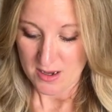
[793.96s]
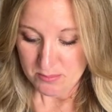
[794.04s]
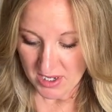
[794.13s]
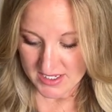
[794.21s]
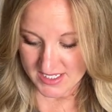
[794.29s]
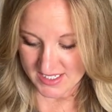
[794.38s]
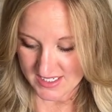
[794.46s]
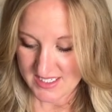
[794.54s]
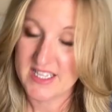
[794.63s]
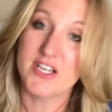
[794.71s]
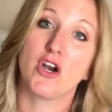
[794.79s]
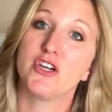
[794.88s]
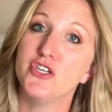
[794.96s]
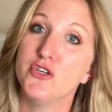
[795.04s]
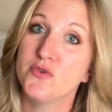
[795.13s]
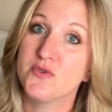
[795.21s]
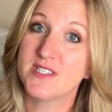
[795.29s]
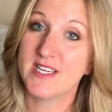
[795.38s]
But they are
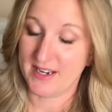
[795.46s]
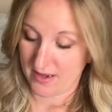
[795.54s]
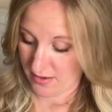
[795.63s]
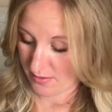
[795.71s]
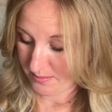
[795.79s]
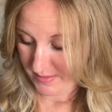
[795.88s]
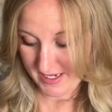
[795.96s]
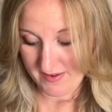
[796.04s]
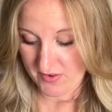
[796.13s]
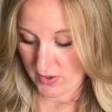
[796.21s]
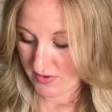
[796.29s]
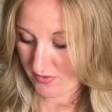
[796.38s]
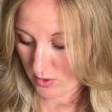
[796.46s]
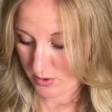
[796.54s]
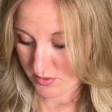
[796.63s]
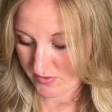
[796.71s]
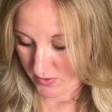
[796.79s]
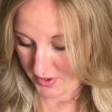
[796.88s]
used and I'll make it very
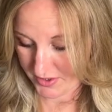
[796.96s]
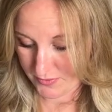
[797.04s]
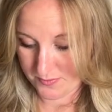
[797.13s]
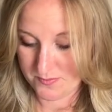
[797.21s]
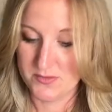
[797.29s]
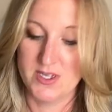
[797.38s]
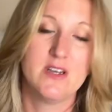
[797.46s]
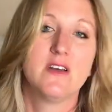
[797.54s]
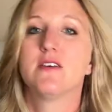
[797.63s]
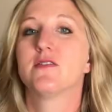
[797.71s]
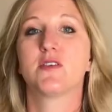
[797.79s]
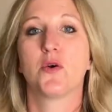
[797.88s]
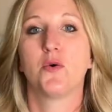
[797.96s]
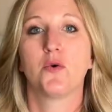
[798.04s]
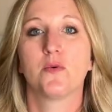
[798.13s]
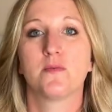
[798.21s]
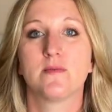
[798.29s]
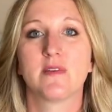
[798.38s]
affordable for you.
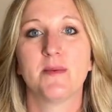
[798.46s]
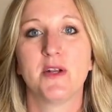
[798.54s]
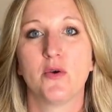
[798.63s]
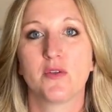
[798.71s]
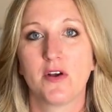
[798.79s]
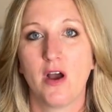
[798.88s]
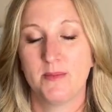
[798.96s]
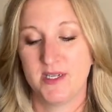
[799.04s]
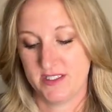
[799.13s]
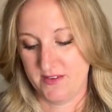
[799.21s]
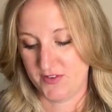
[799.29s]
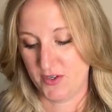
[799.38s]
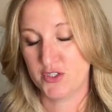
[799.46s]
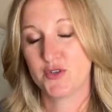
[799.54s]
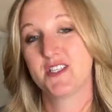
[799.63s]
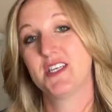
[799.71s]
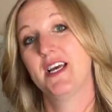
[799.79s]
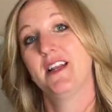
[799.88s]
So let me know in the comments if you're
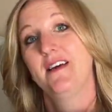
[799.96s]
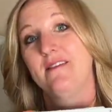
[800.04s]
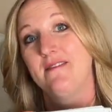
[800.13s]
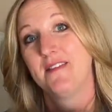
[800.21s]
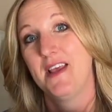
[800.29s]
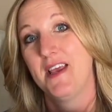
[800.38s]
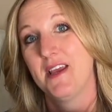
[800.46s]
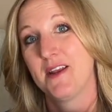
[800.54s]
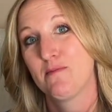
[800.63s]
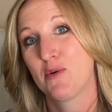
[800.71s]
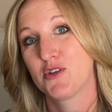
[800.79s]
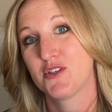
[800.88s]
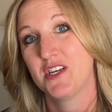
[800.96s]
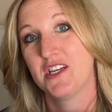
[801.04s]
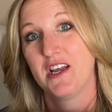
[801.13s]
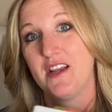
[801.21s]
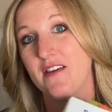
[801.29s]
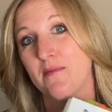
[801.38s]
interested in purchasing
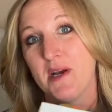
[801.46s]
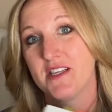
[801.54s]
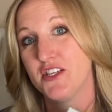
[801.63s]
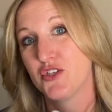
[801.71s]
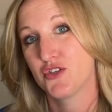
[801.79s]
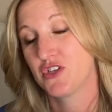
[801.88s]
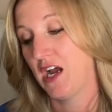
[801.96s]
any of my teacher's